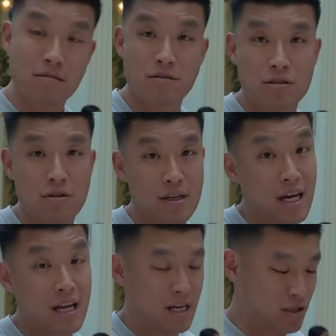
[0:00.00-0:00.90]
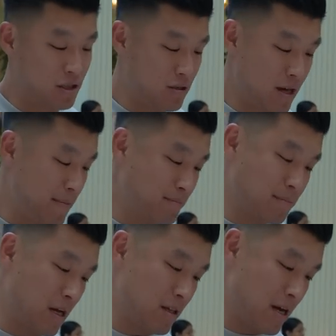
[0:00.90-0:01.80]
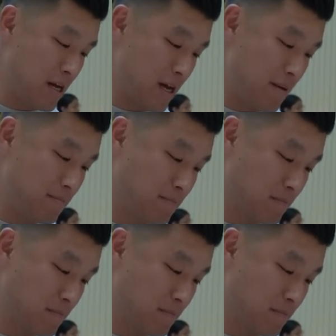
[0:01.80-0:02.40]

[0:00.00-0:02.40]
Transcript: so he can't actually do that. I don't think I can.